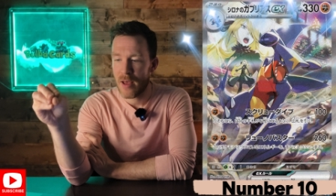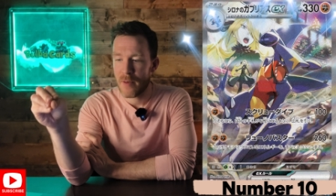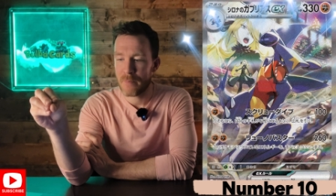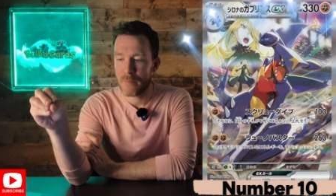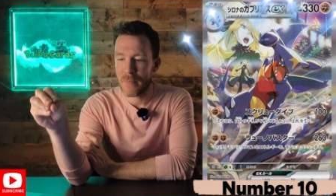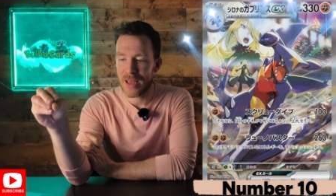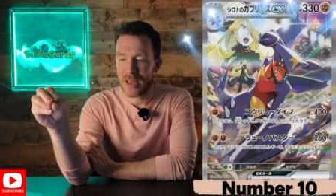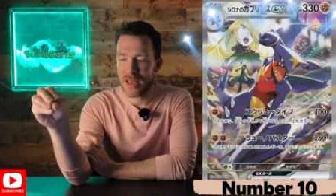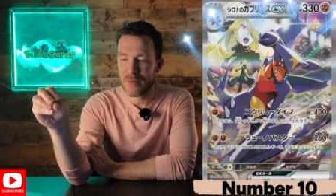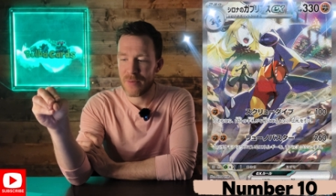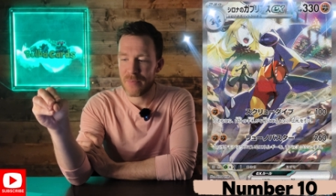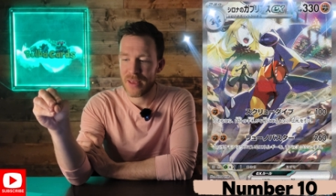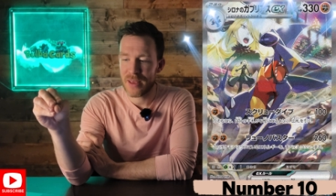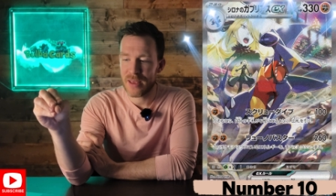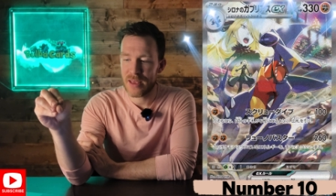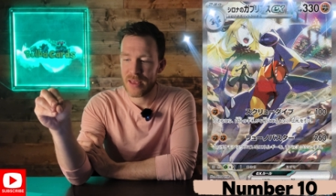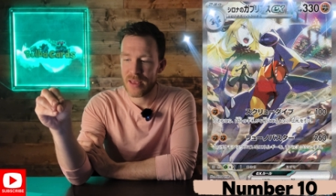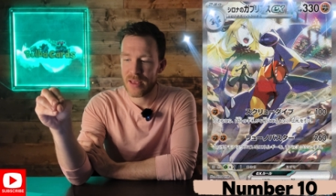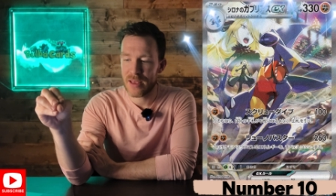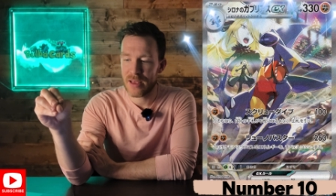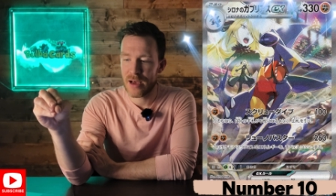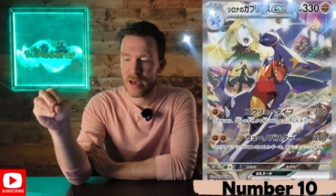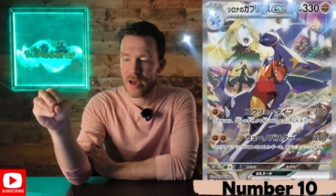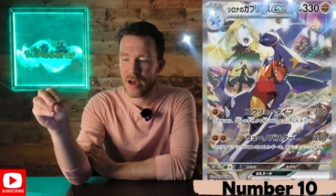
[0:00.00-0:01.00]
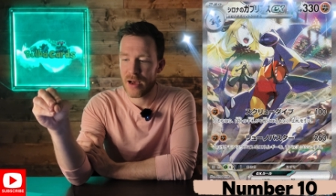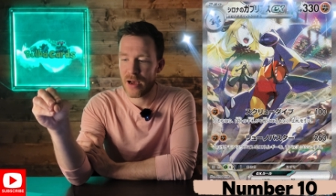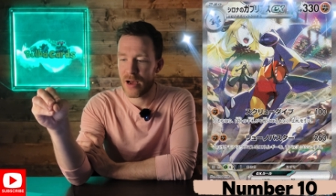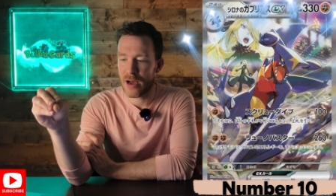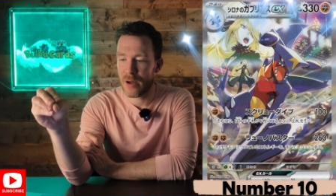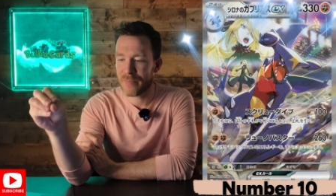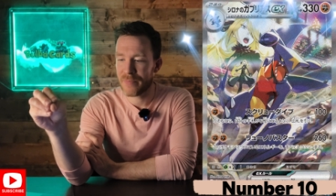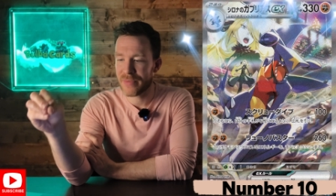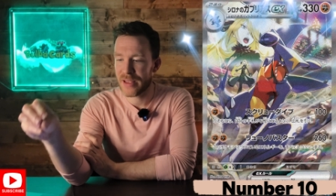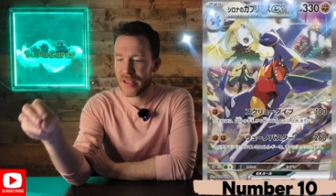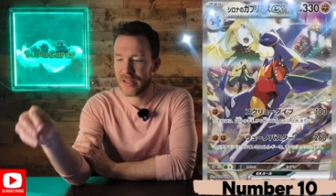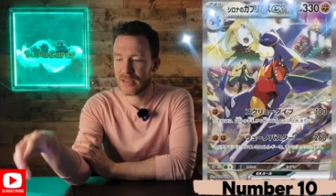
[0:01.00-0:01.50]
Maybe
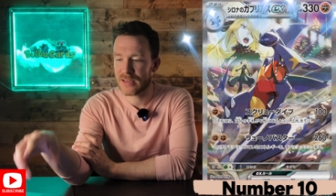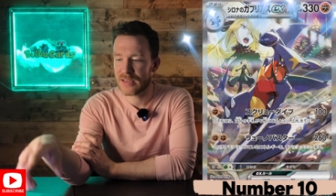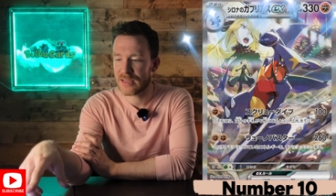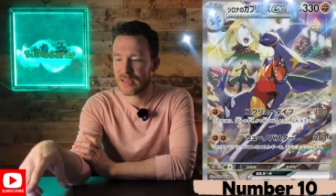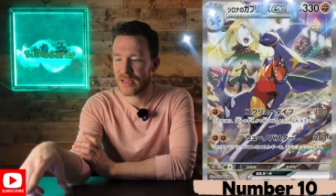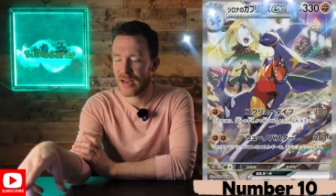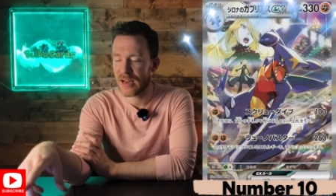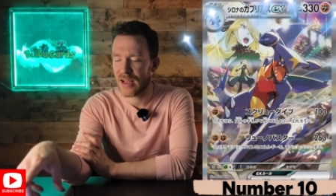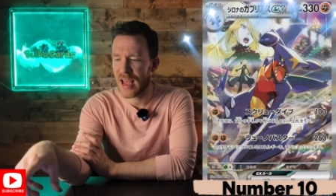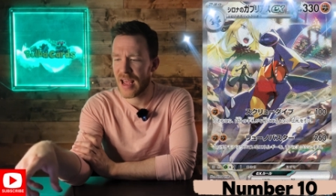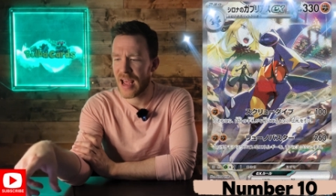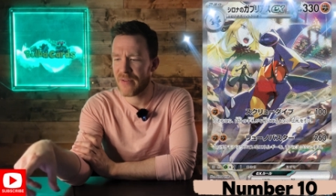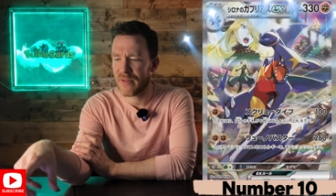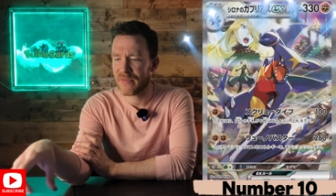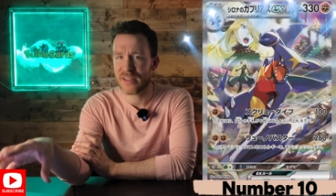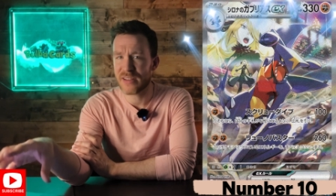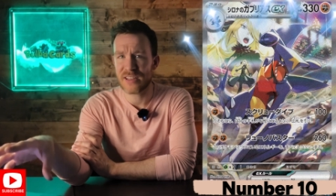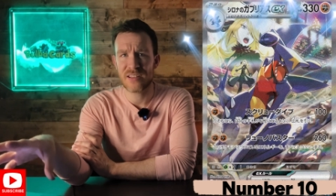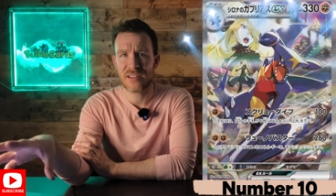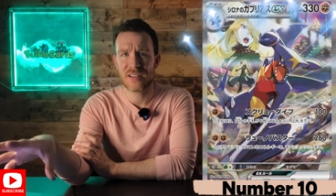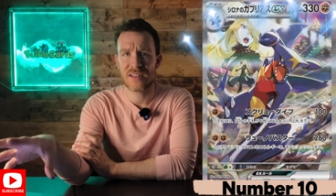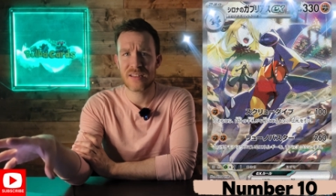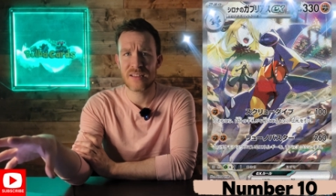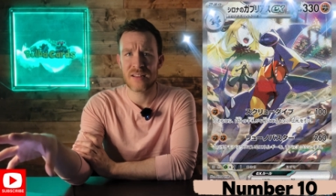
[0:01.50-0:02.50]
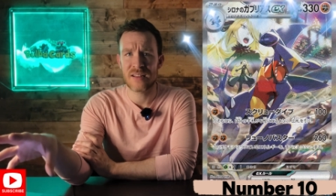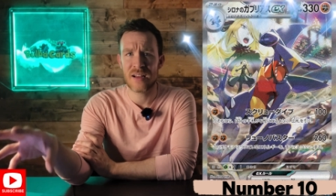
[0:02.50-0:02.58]
instead of having these